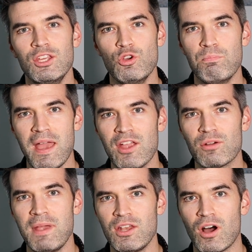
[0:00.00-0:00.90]
you may or
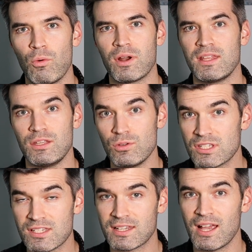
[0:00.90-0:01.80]
may not want to use
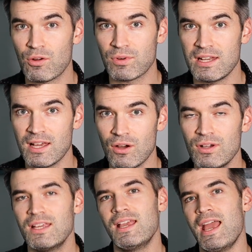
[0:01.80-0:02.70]
this account right now,
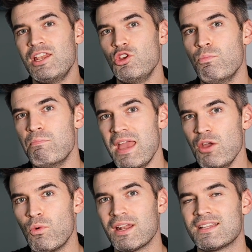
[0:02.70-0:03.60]
and you may
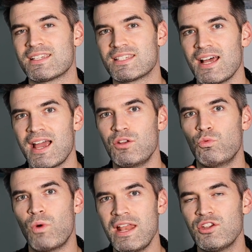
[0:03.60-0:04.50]
want to decide
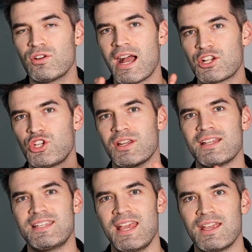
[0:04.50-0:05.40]
when you're actually going
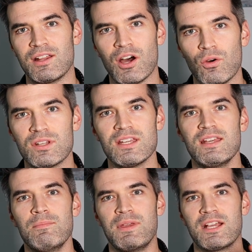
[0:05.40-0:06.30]
to take it out,
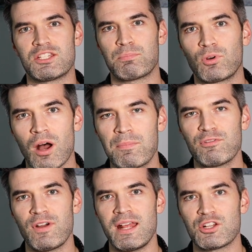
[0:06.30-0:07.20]
because proper
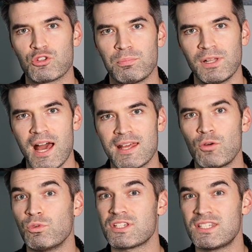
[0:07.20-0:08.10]
financial planning
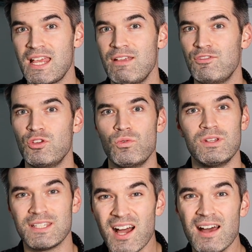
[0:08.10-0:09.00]
will save you
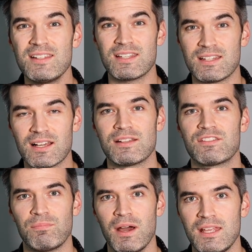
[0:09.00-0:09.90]
tons and tons
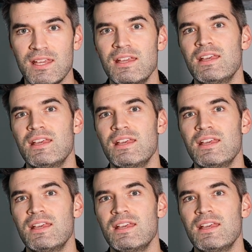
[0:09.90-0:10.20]
of money